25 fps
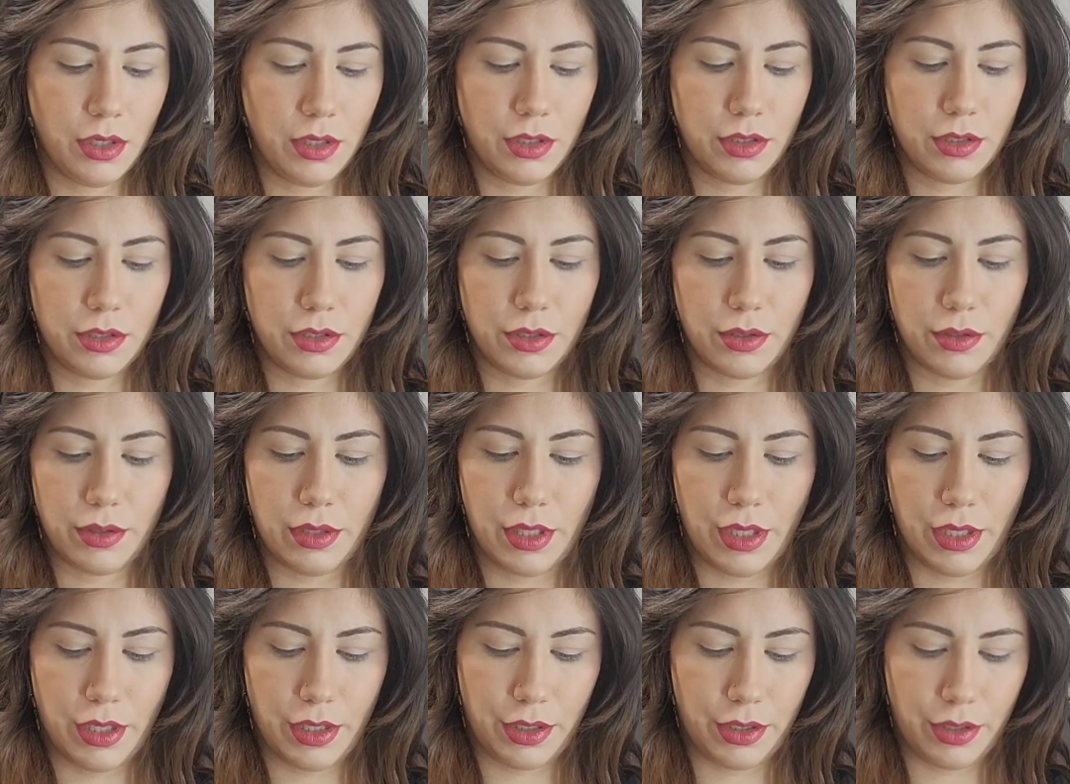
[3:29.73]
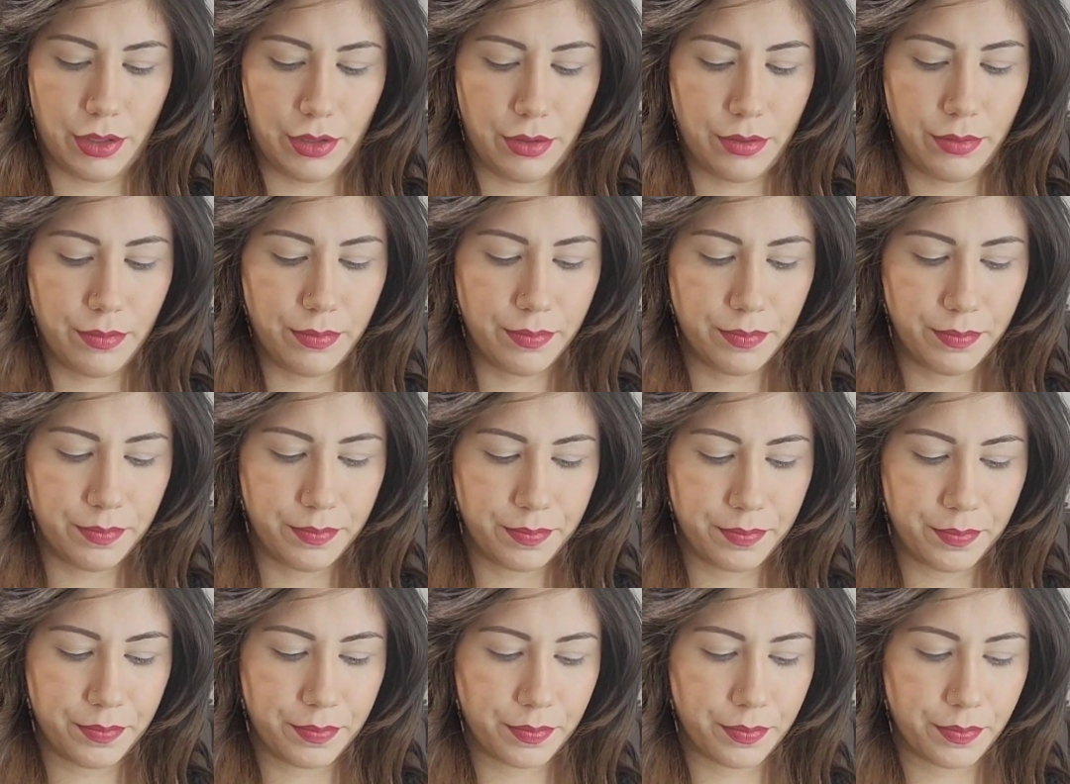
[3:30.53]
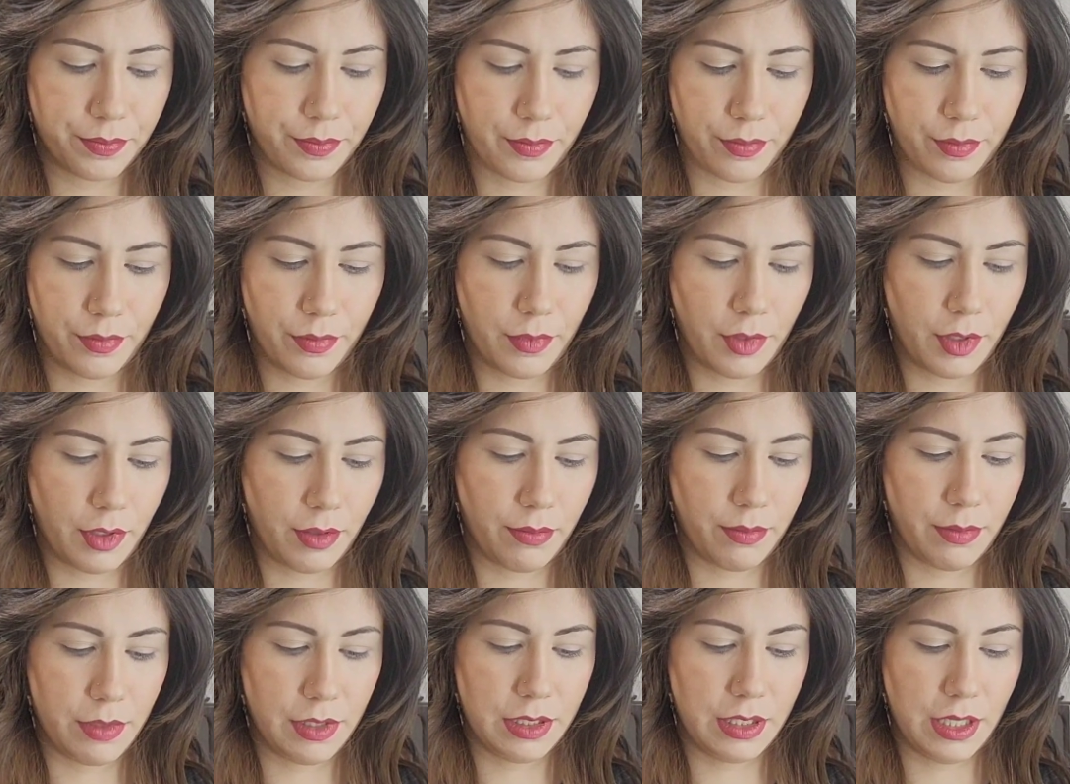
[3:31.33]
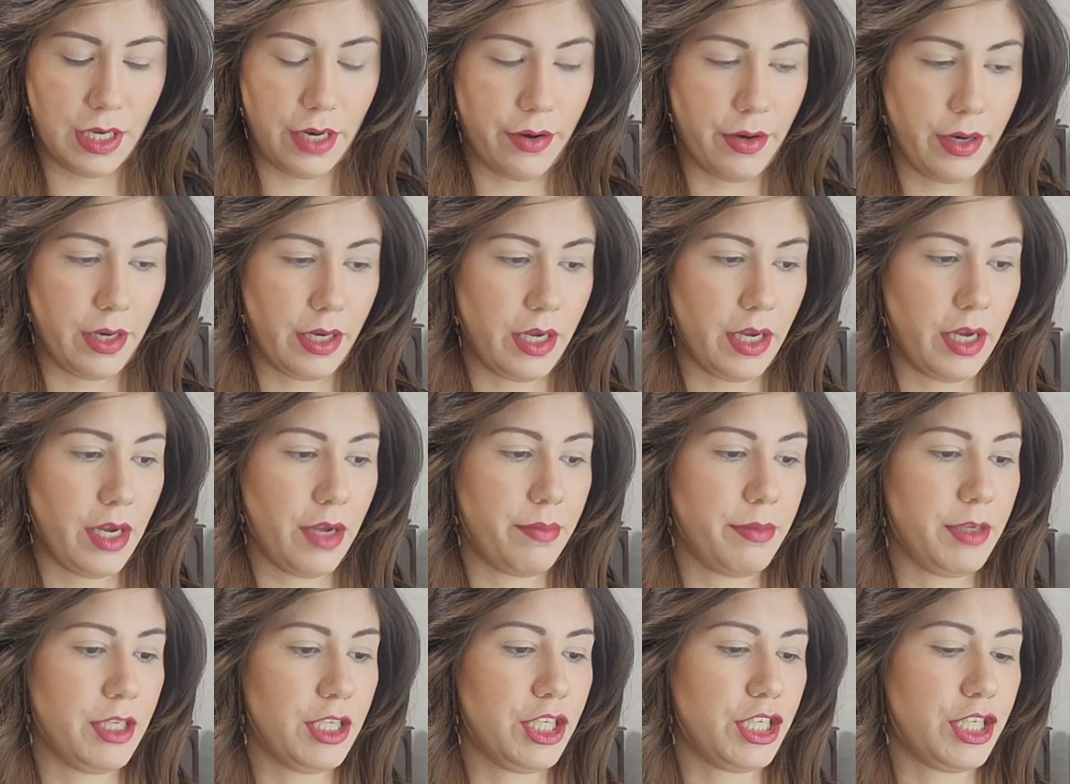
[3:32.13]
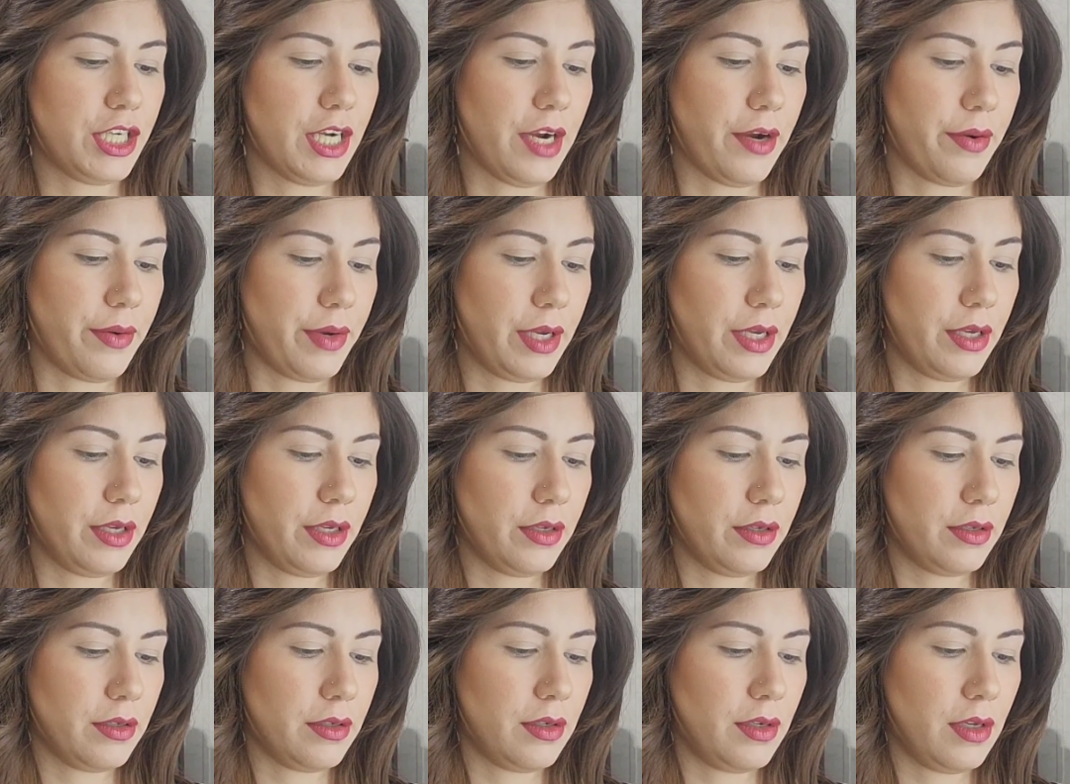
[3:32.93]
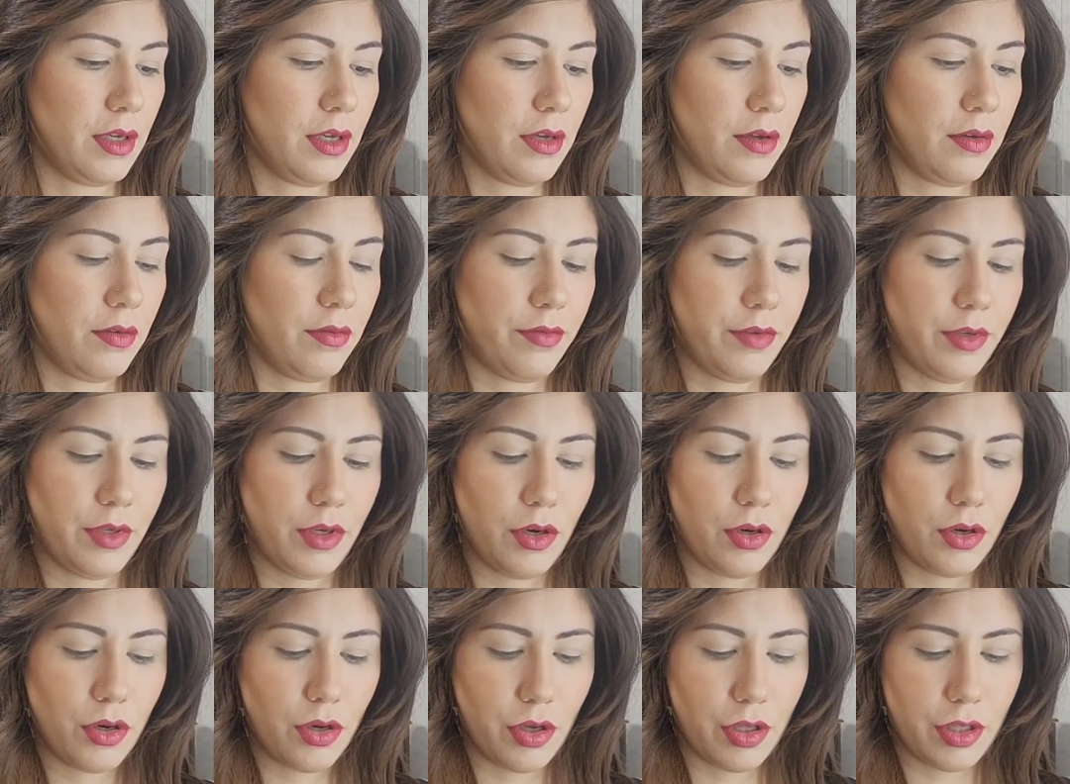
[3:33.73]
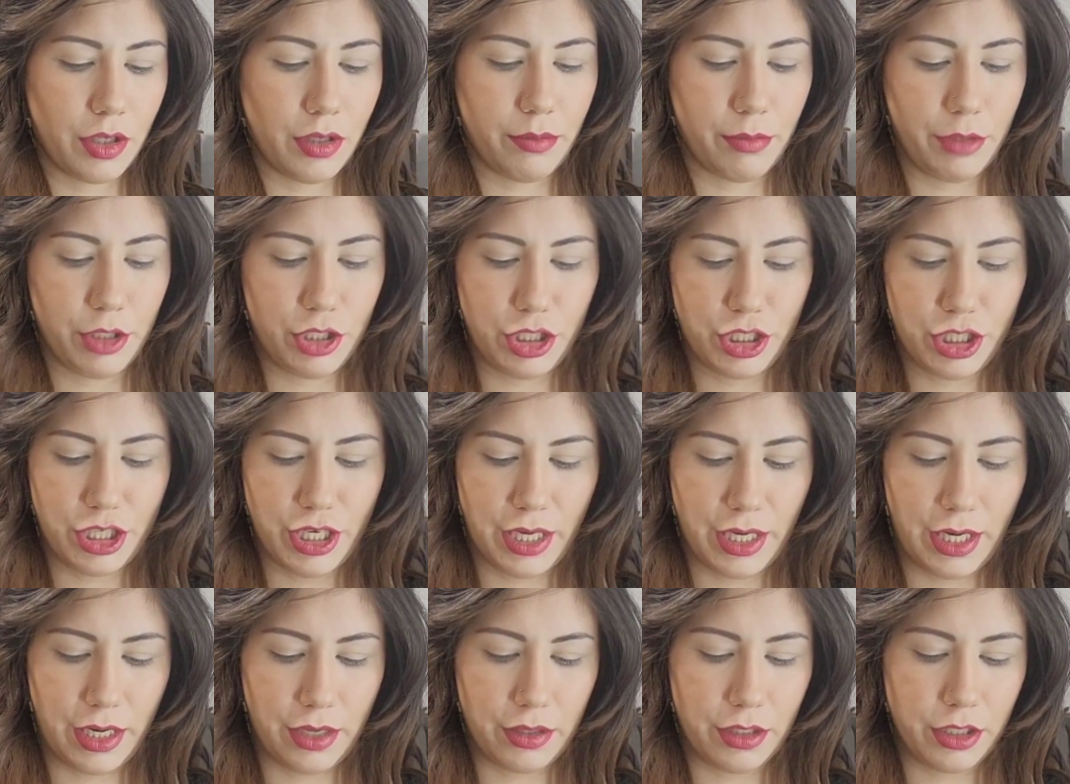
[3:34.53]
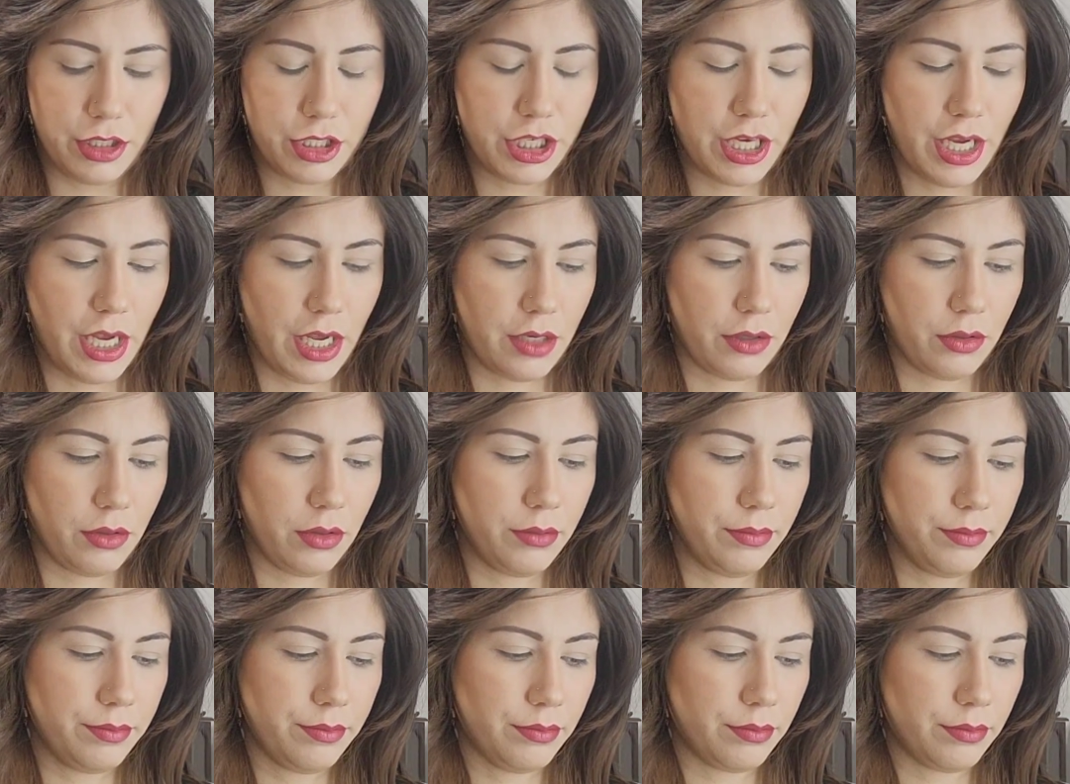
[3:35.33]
So thank you, Miss Erica and Miss Sherry. If you don't know them, you should check out their channel.